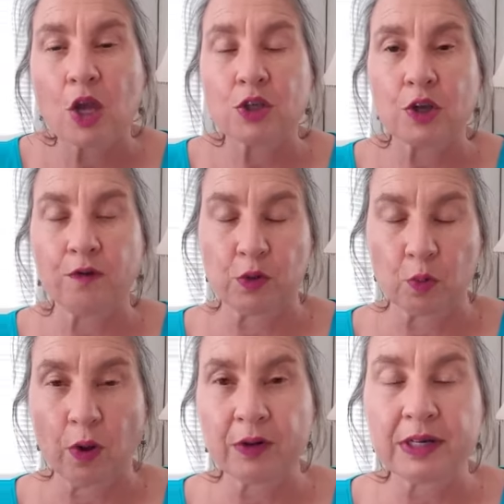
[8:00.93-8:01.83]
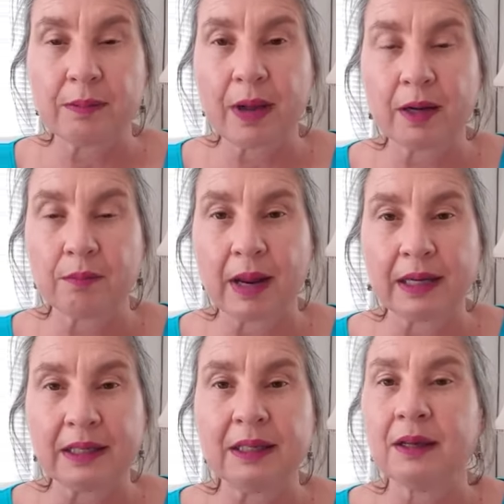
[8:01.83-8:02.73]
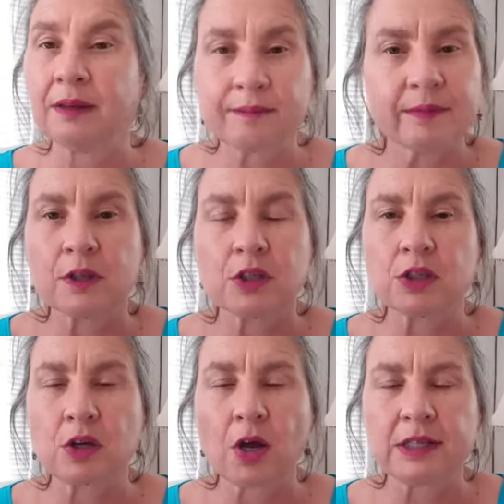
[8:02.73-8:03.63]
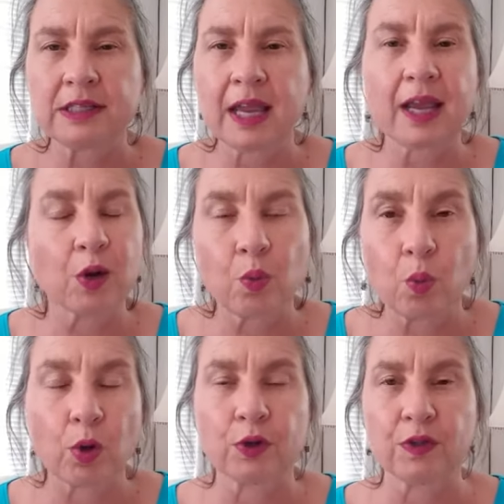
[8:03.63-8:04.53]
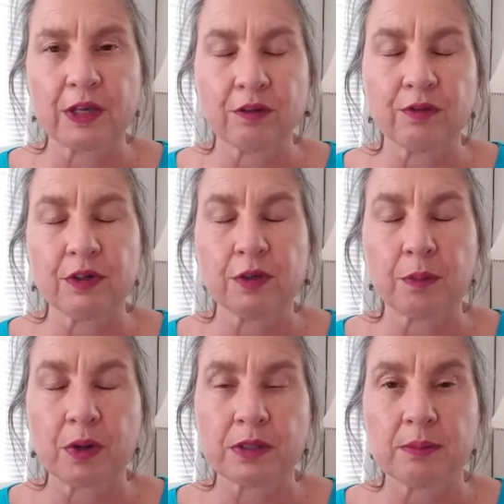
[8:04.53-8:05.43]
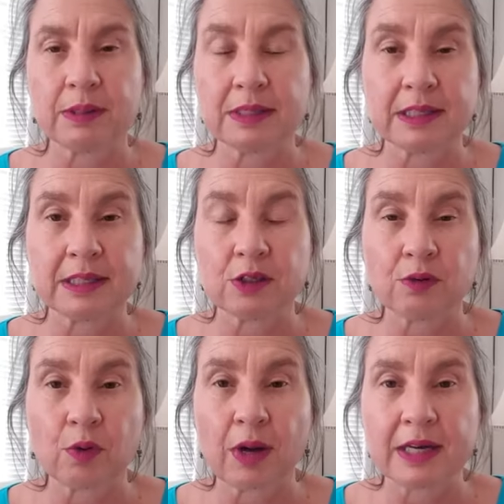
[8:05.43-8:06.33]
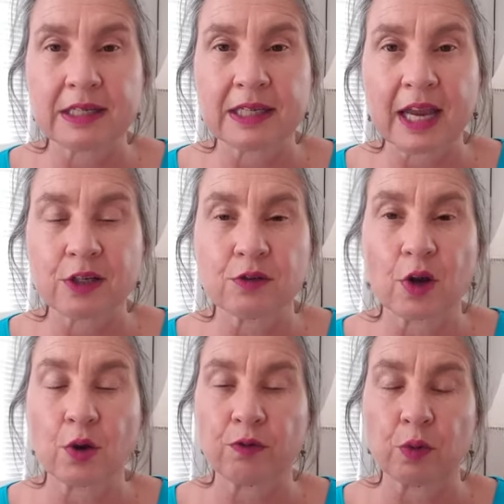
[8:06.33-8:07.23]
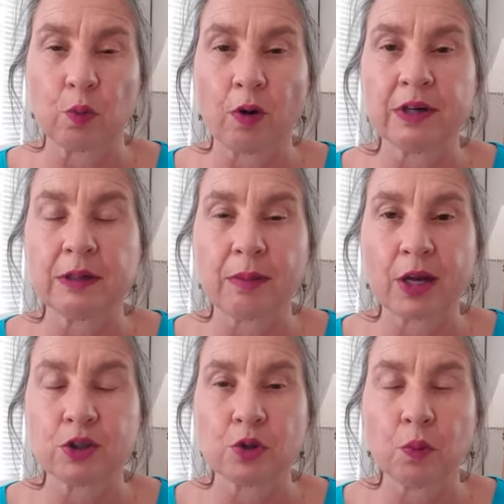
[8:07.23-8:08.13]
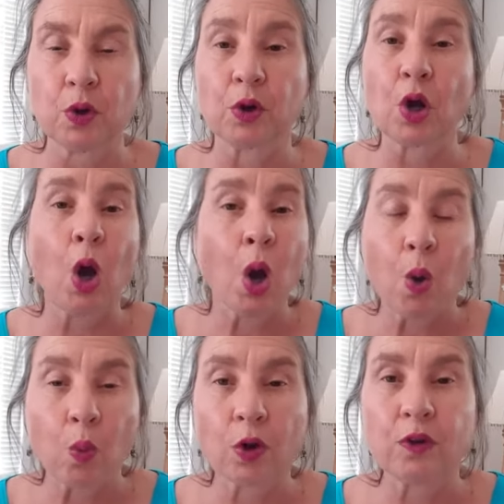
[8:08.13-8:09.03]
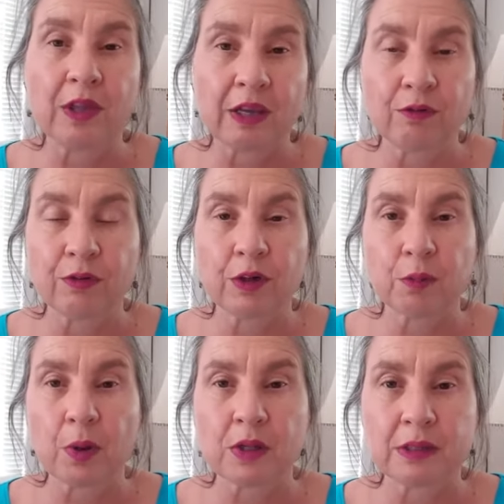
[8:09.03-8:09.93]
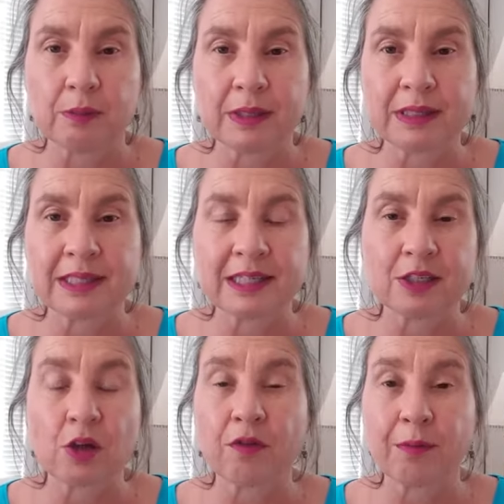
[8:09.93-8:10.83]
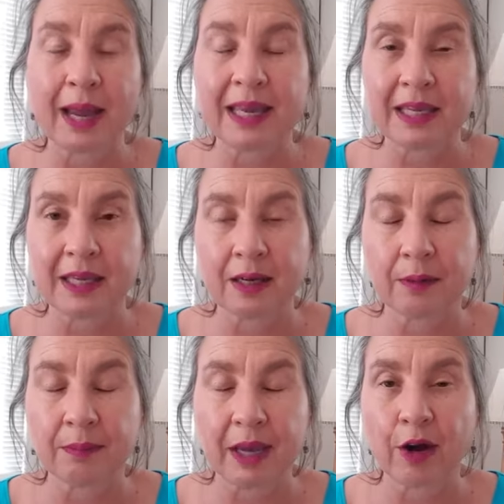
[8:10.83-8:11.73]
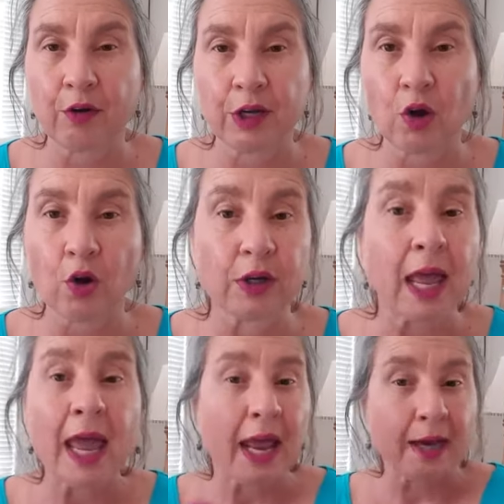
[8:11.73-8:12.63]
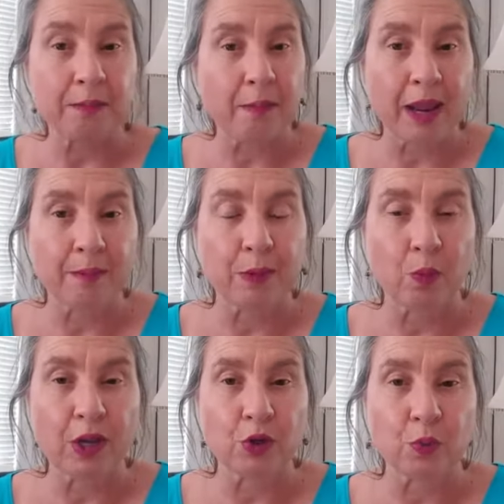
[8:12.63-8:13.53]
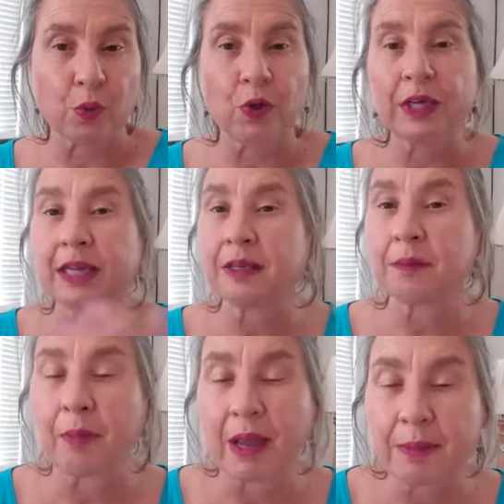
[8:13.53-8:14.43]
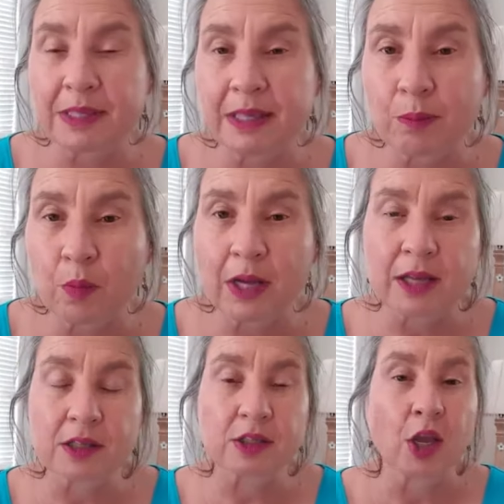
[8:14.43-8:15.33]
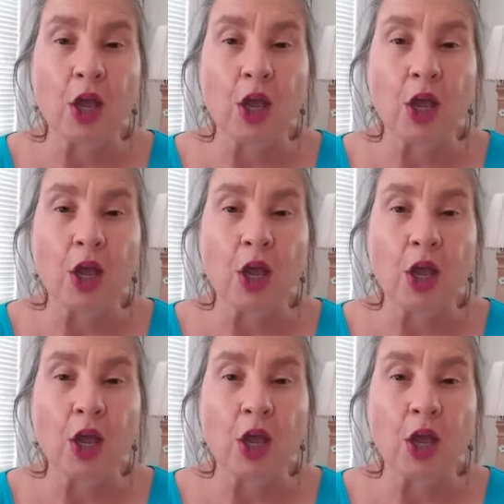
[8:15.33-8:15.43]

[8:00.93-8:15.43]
So if you're worried about money, start saying, what are the infinite possibilities of creating cash flow? If you're worried about your work, what are the infinite possibilities of my income carrying on? It may be where you're working, it may be somewhere else.